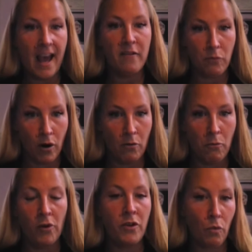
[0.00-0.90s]
have
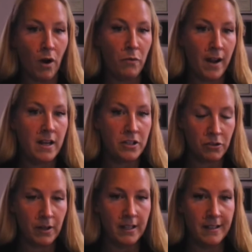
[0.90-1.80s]
more than one way to
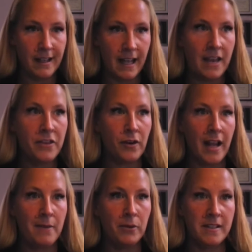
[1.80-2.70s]
do it, and they're
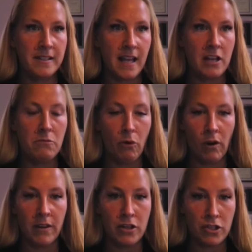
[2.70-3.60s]
able to send
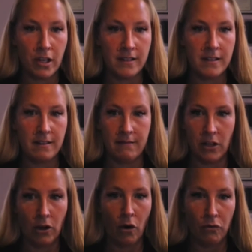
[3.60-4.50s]
more than just
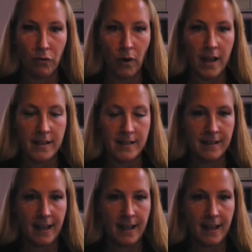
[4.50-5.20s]
their own voice